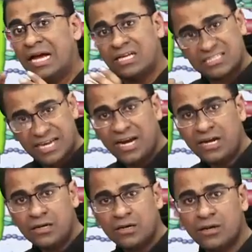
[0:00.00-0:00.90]
A
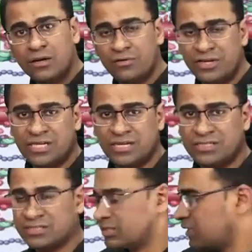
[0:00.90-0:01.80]
second reason
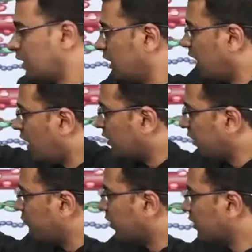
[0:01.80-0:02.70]
is a
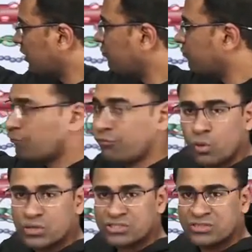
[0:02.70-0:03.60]
defective
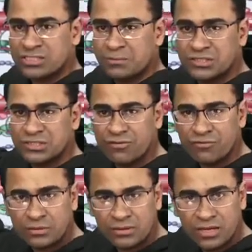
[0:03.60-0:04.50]
force transmission
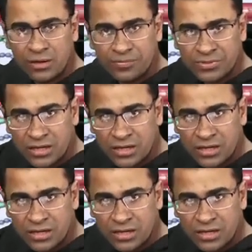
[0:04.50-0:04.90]
from the